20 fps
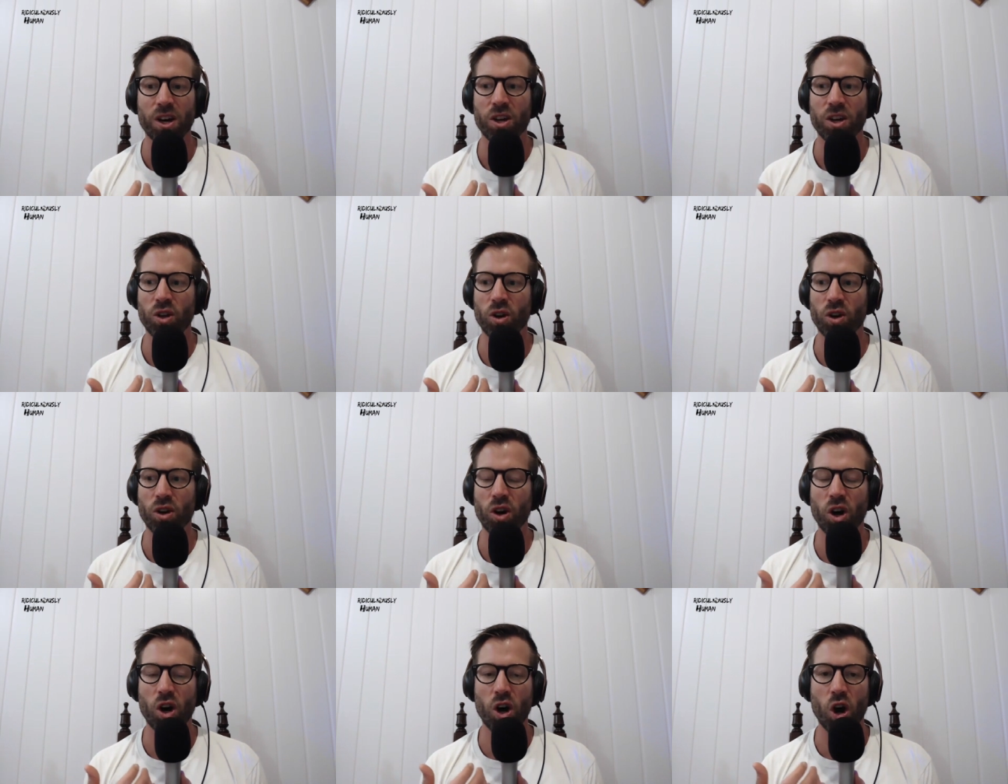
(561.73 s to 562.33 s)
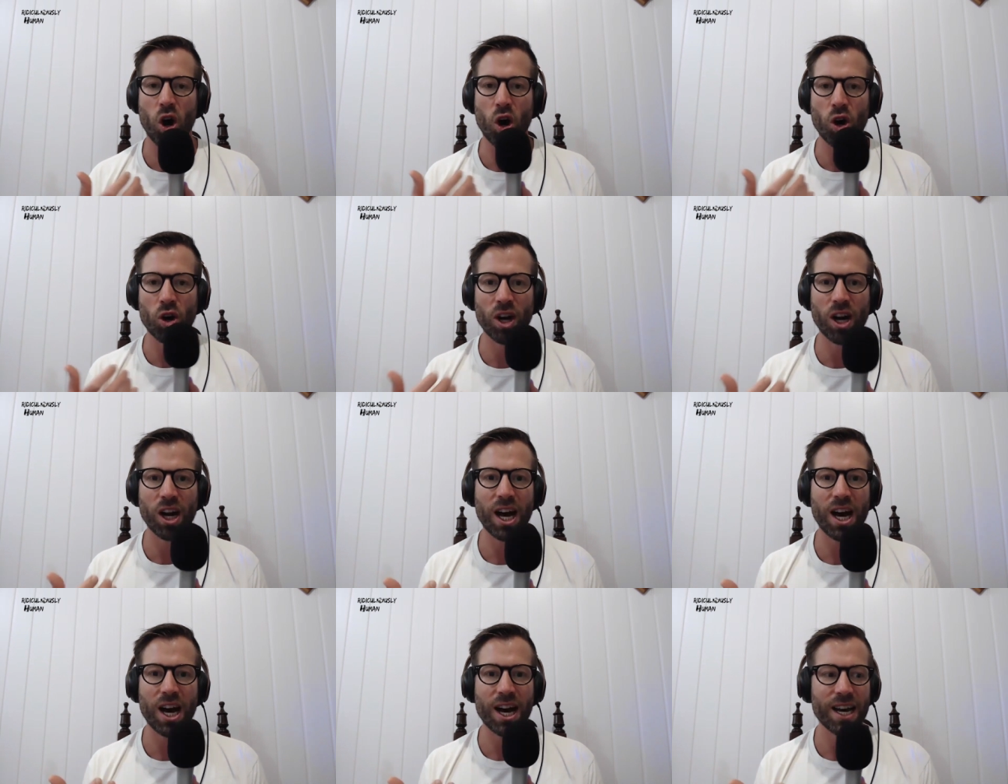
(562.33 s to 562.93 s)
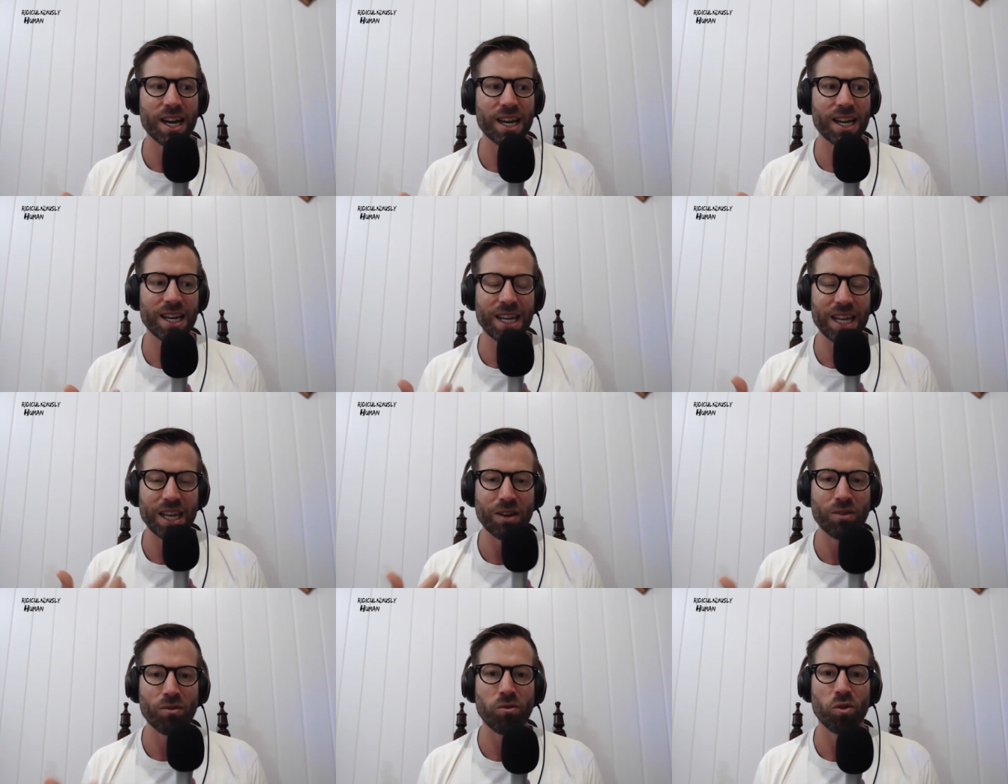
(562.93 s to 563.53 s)
you know online
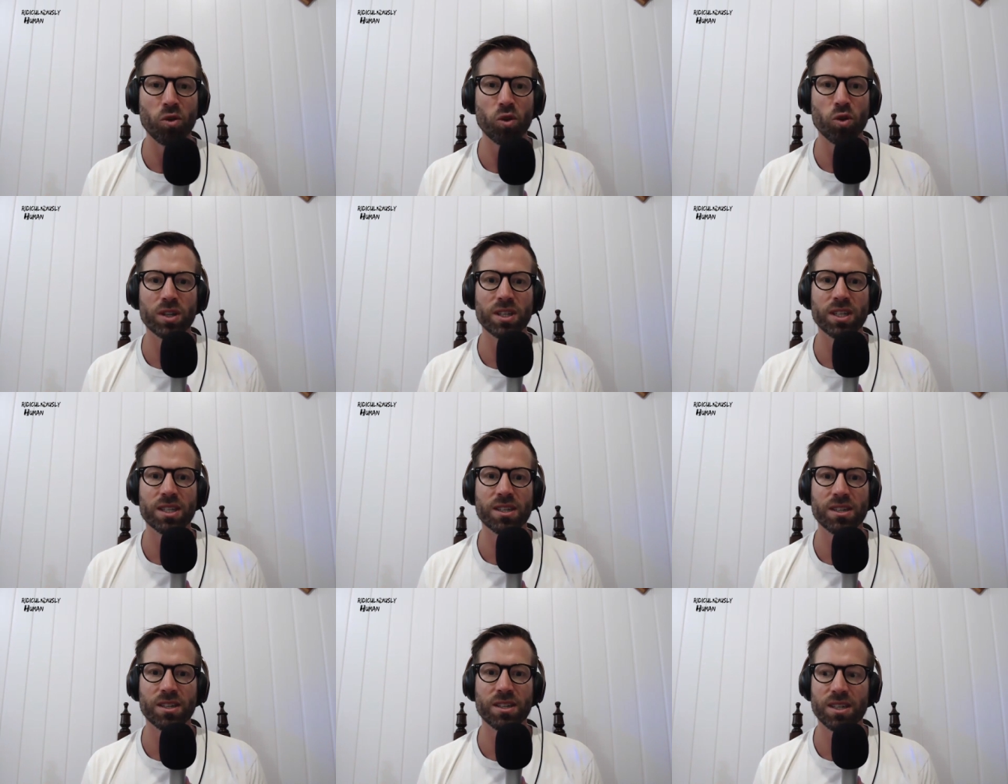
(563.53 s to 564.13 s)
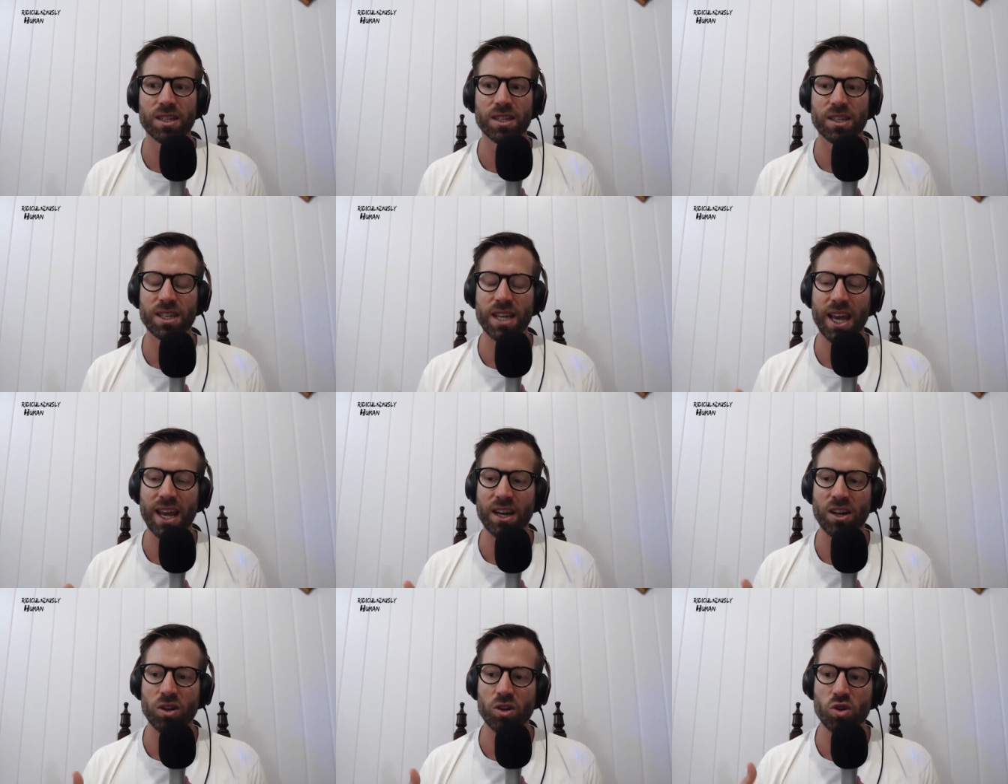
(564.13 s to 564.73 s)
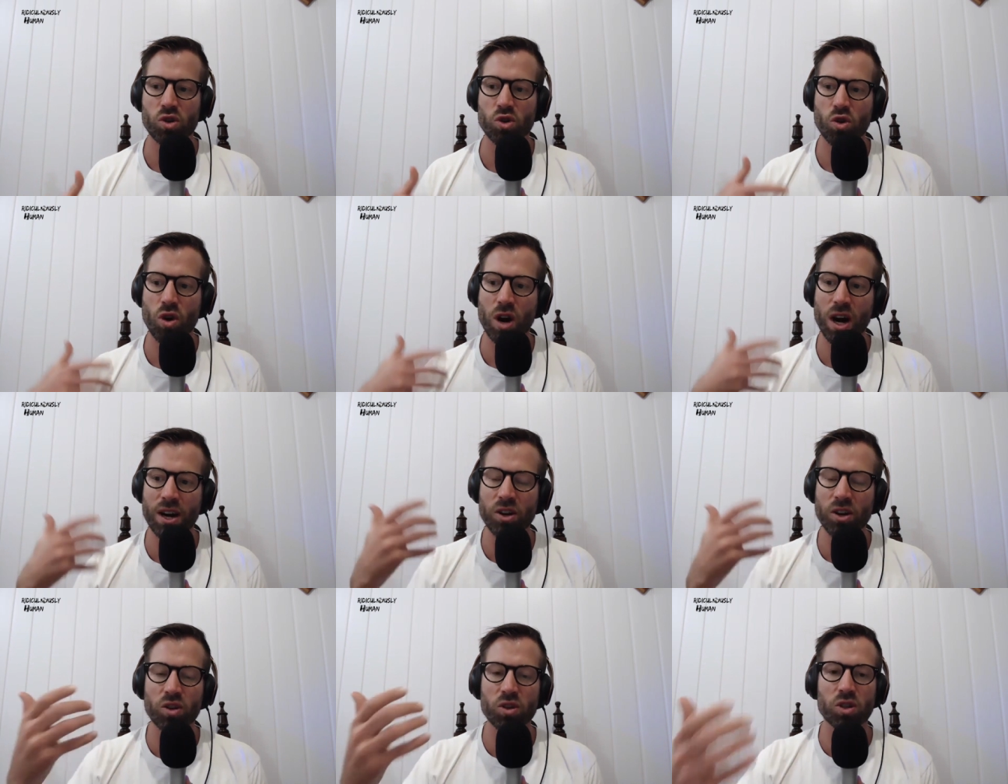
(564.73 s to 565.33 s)
influences and
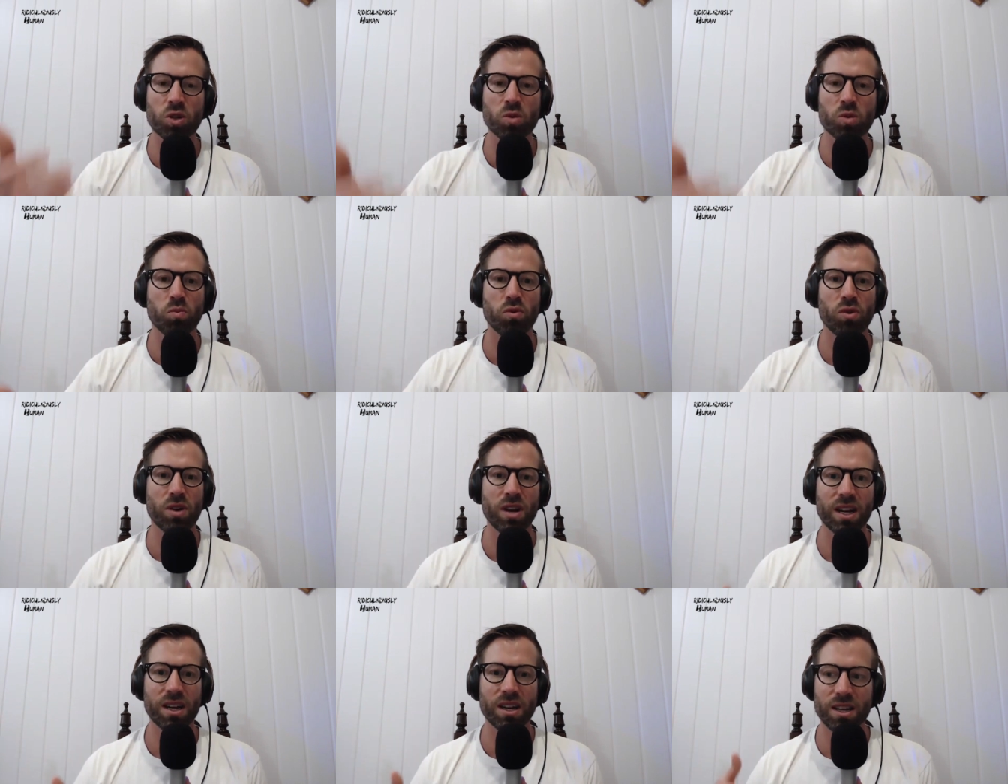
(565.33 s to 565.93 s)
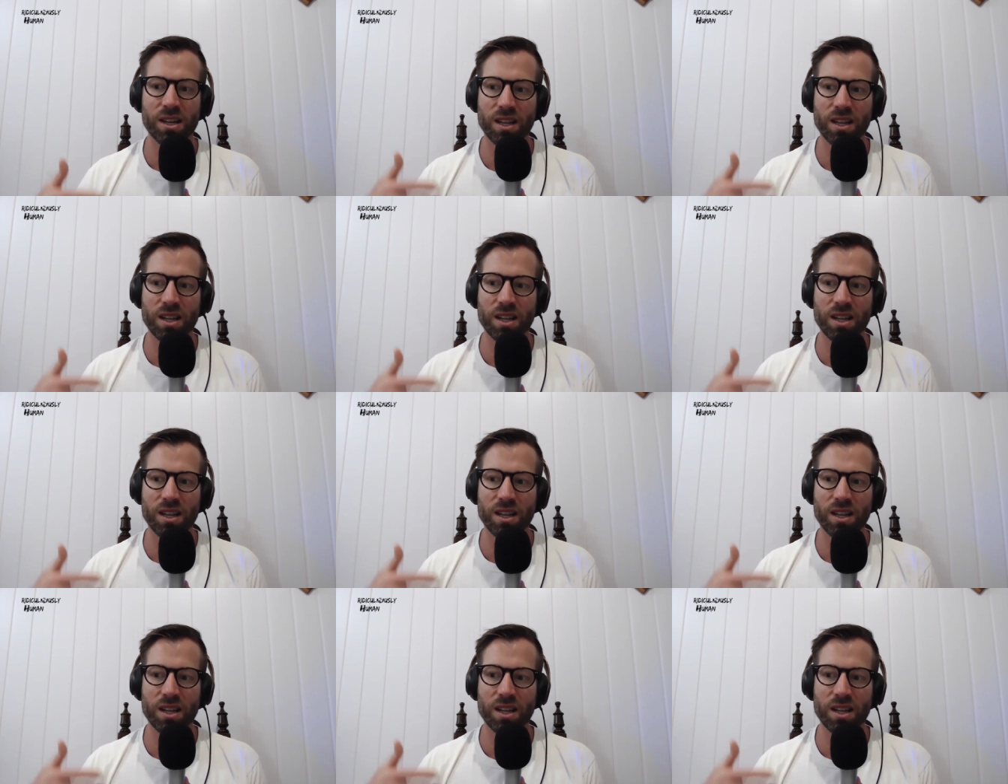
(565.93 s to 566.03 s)
trying to spread